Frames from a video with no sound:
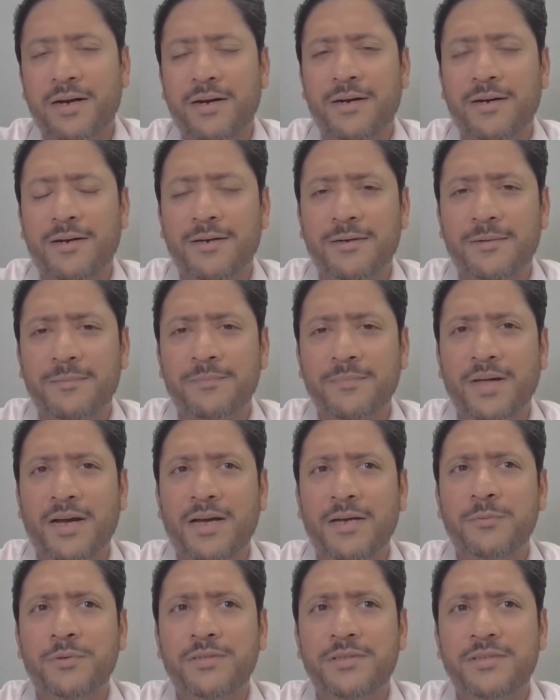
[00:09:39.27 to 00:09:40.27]

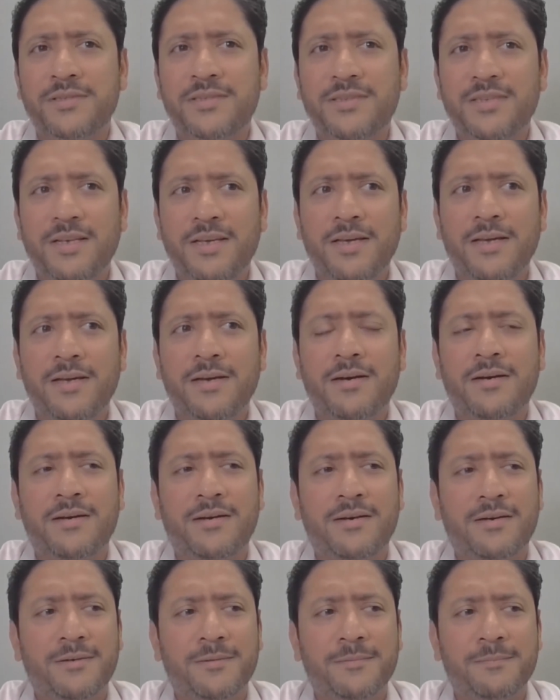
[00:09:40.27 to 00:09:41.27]
I would say,
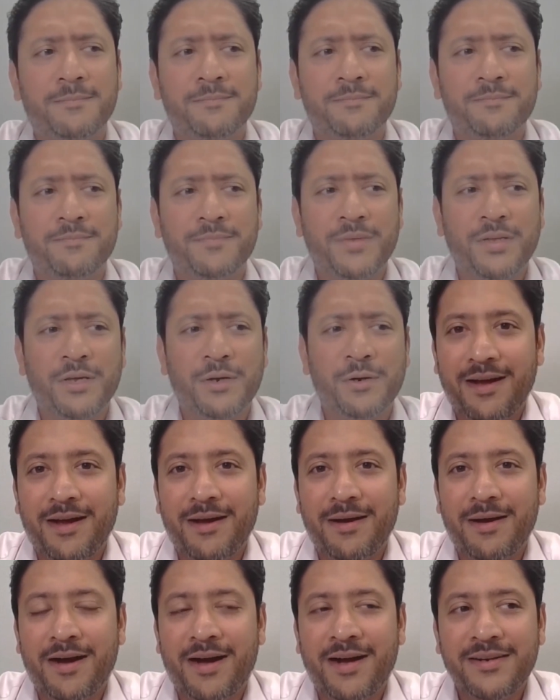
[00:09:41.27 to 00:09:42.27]

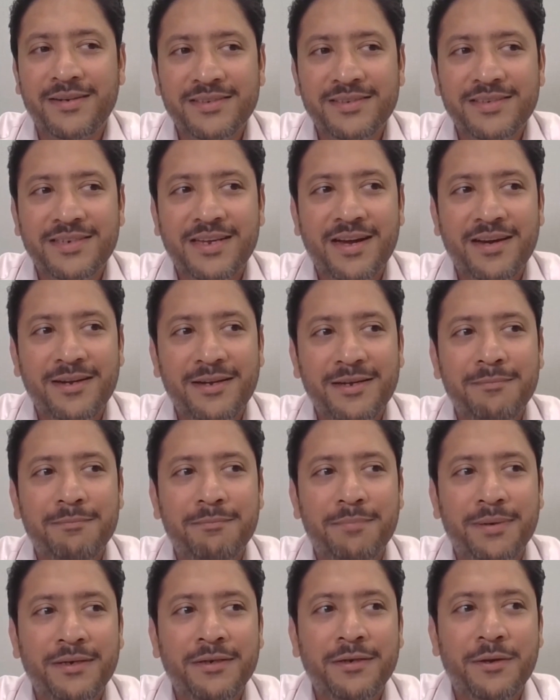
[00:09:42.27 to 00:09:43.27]
understanding
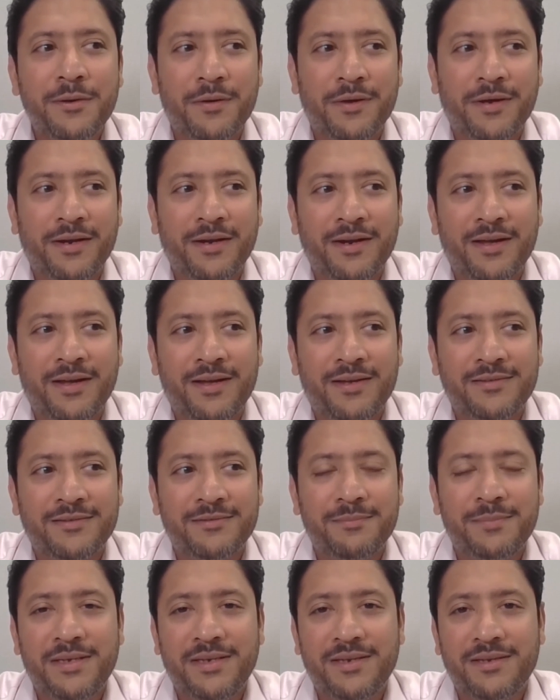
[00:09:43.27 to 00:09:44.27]
Bitcoin has
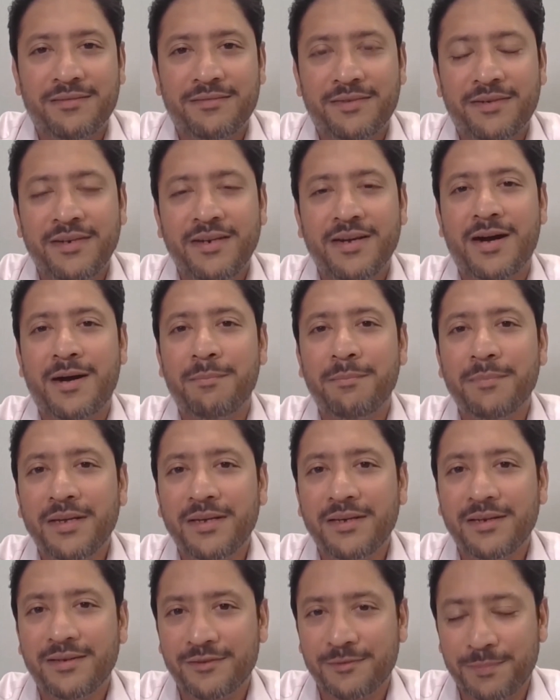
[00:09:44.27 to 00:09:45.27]
been a very
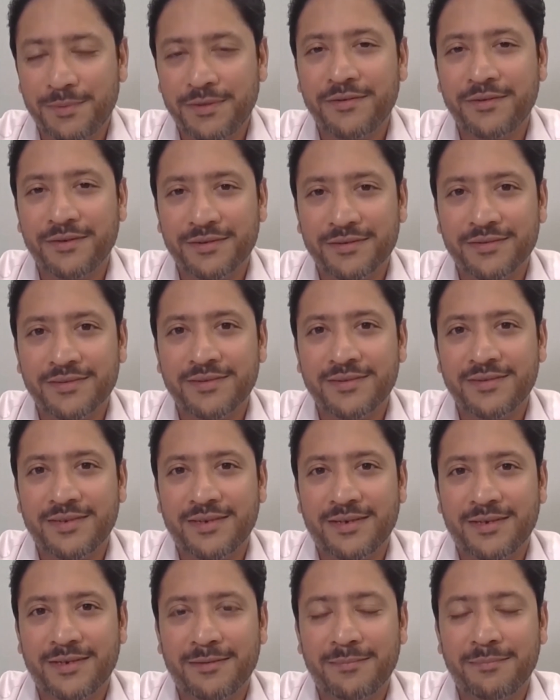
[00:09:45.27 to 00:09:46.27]
humbling experience
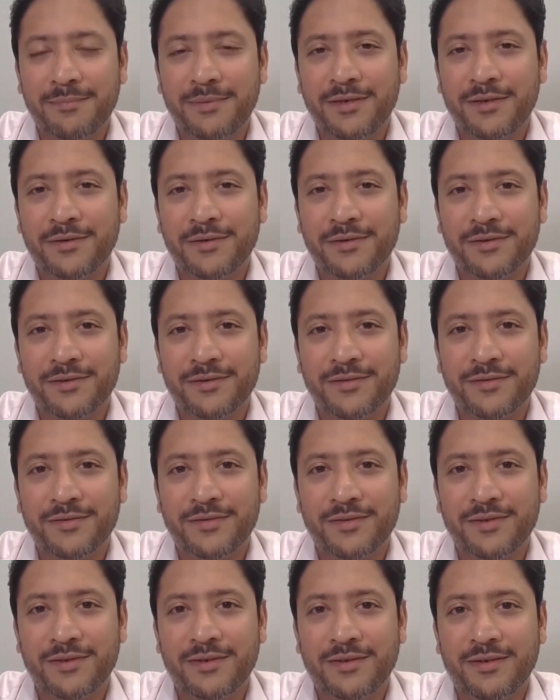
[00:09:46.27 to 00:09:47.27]
because
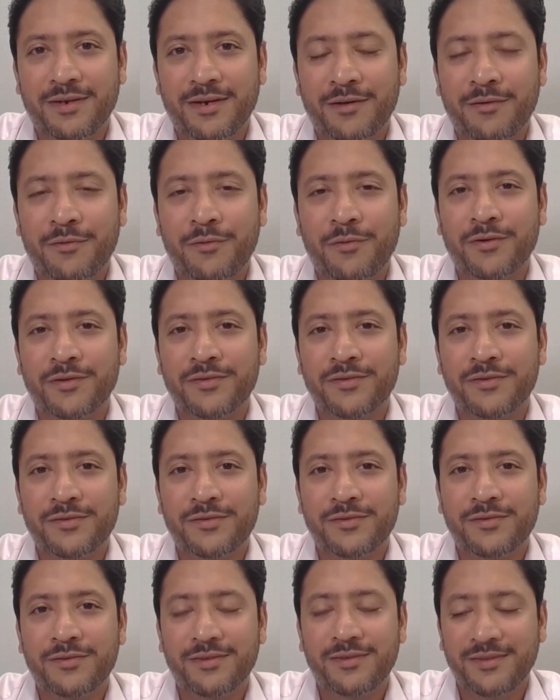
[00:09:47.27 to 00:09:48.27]

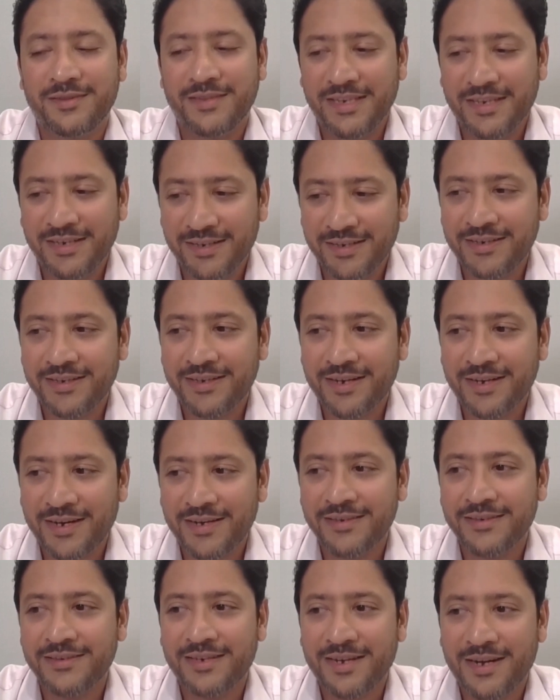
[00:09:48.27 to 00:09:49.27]
across the
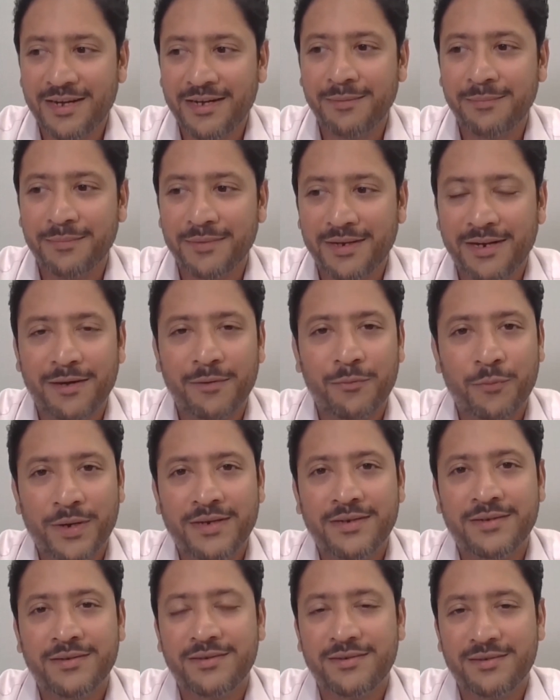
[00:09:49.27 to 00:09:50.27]
entire time that I
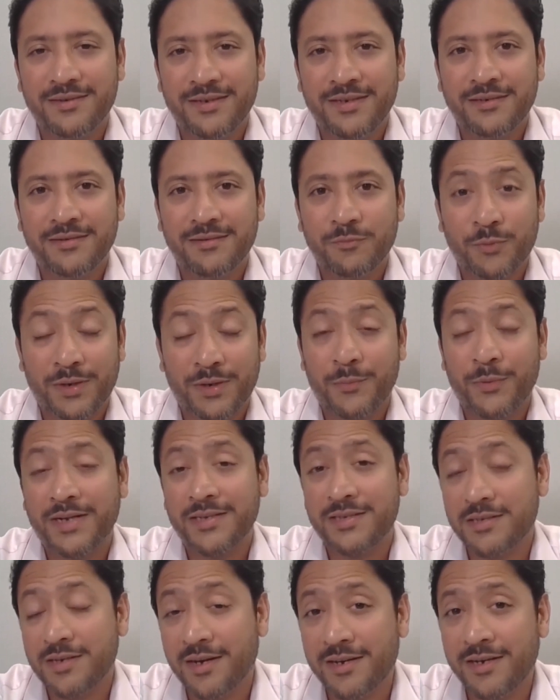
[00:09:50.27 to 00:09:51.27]
went in, when I
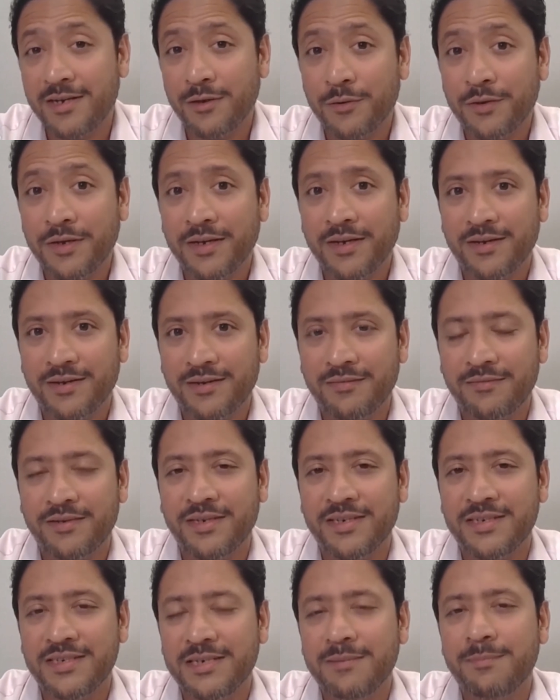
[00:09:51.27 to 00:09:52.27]
started looking at it
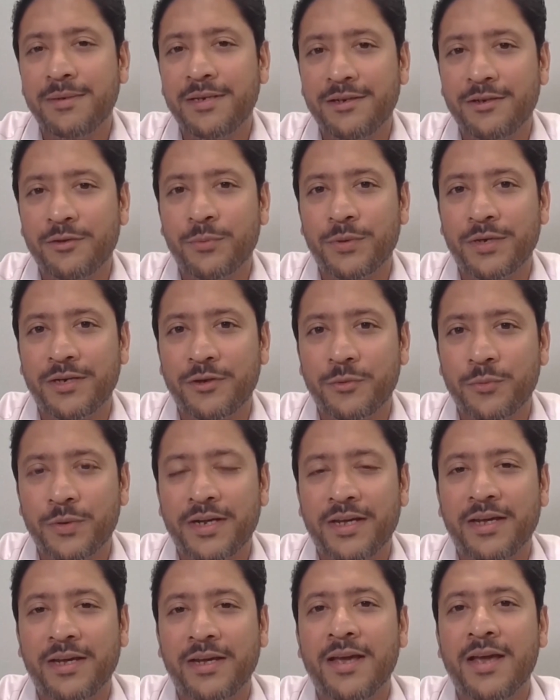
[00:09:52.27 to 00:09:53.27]
very deeply in
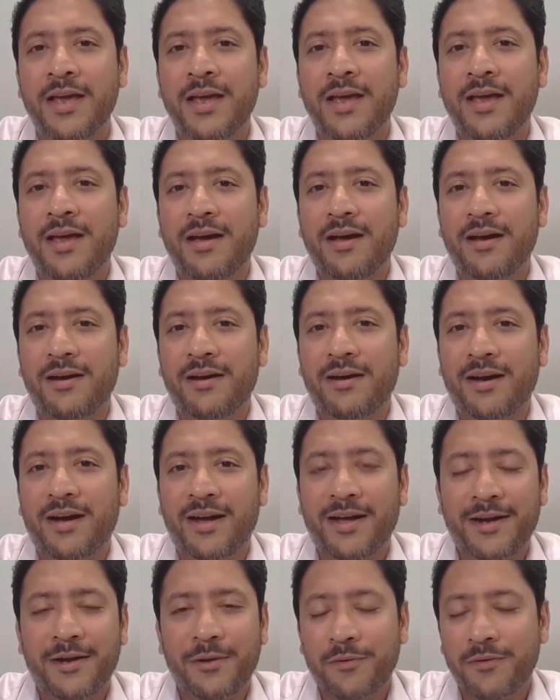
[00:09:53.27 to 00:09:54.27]
2020,
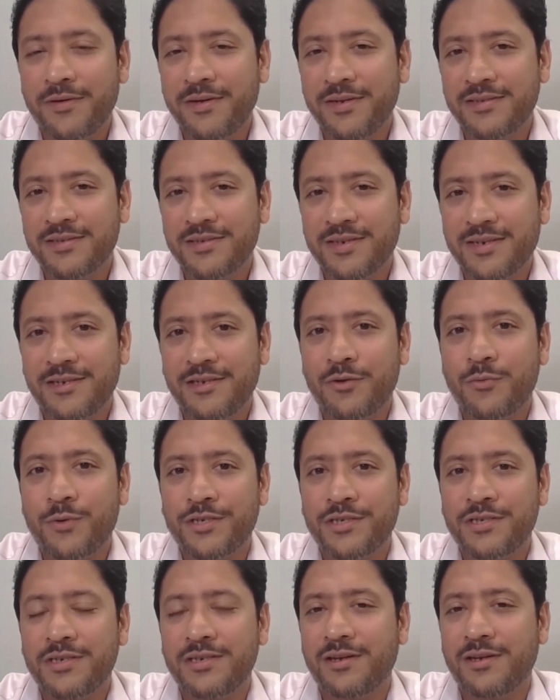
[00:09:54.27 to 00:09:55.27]
I had already started
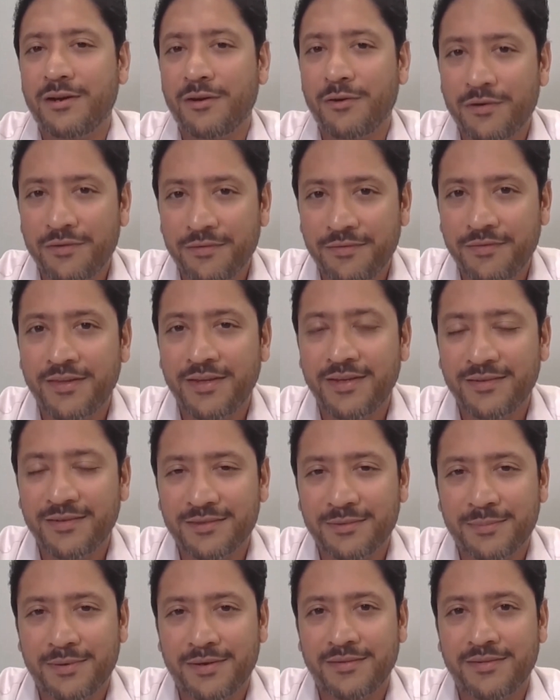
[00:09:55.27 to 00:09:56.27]
questioning a lot of things
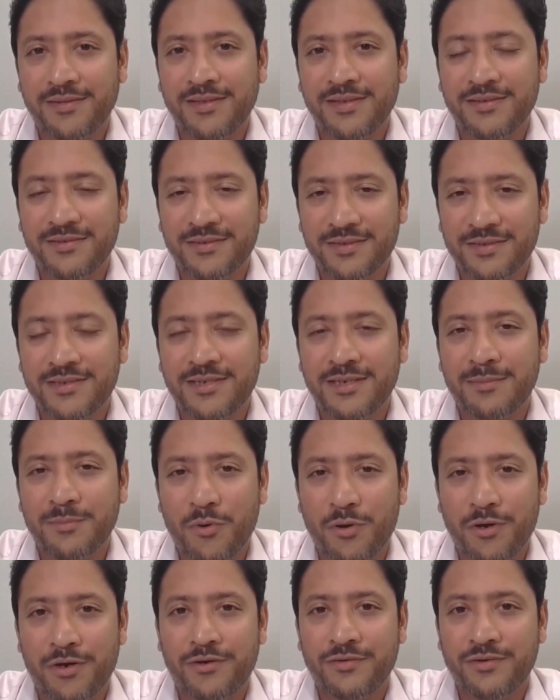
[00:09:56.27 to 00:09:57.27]
about the existing
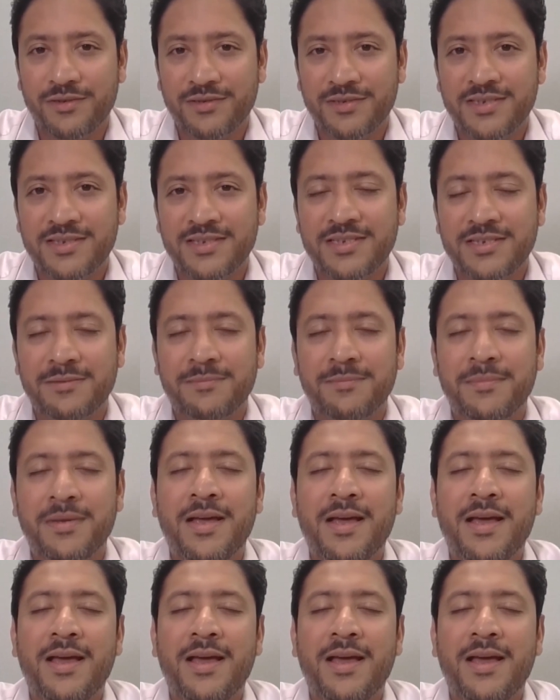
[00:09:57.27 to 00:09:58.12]
monetary system.